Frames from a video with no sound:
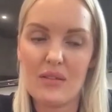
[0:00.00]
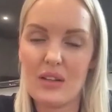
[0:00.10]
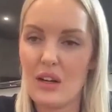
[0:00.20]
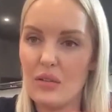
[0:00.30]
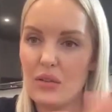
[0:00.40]

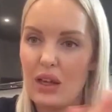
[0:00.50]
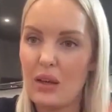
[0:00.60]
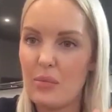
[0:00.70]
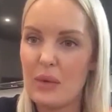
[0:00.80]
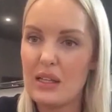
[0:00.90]

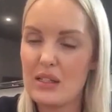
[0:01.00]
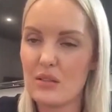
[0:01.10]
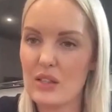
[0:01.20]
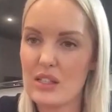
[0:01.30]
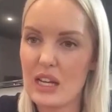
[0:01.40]
bits
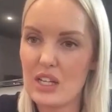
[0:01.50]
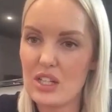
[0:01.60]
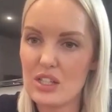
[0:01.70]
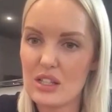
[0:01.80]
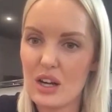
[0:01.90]
on the
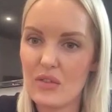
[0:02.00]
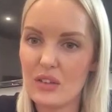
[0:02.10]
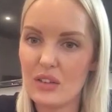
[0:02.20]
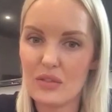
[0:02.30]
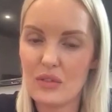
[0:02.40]
stage and
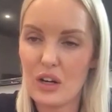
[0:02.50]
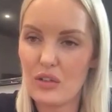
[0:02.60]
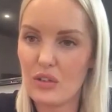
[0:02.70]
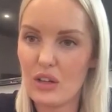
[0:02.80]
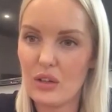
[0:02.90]
stuff, and
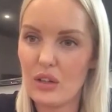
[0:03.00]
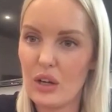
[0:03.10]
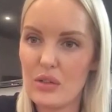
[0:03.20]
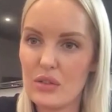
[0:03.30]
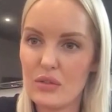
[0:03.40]
I got
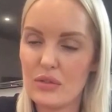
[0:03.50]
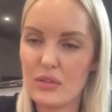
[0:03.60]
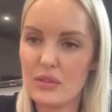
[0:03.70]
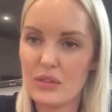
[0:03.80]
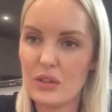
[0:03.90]
loads of
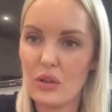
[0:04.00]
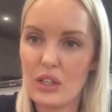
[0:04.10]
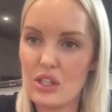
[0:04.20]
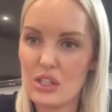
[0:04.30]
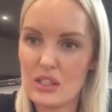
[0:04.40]

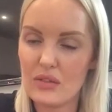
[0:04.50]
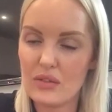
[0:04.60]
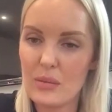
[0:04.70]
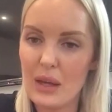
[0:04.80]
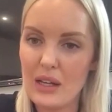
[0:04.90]
knowledge and stuff
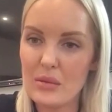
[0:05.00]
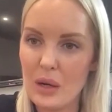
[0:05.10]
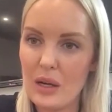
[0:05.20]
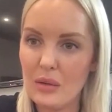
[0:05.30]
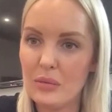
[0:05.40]
from that as
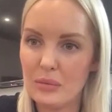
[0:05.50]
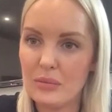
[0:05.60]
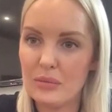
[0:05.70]
well.